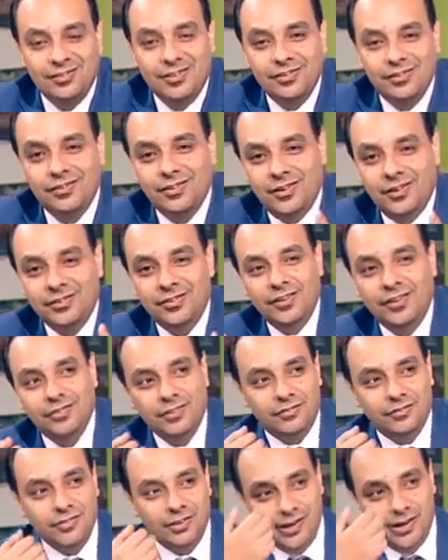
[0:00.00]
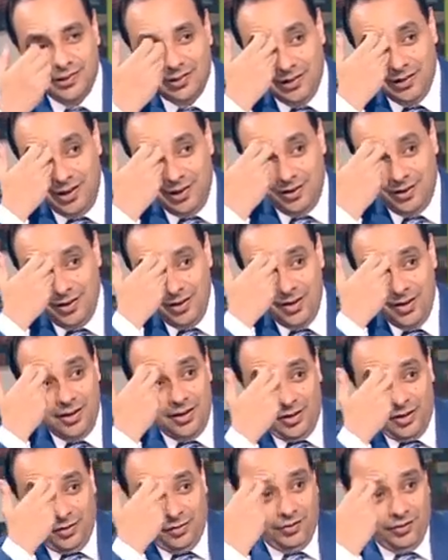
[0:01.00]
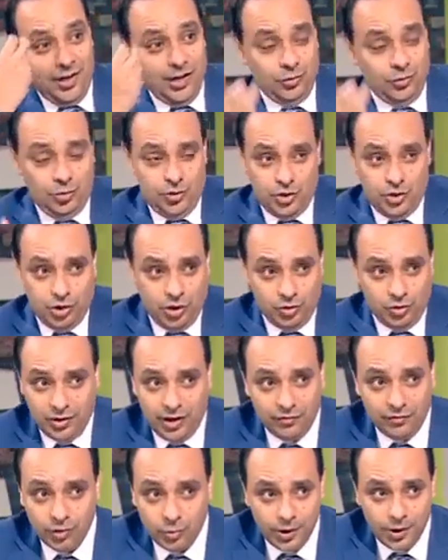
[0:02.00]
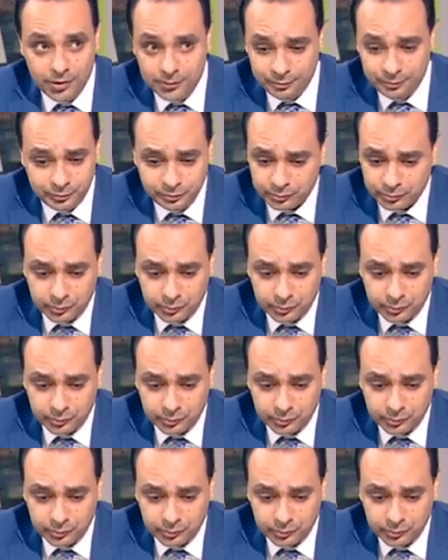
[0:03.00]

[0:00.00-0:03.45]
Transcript: the success of the Red Line, is that we showed everyone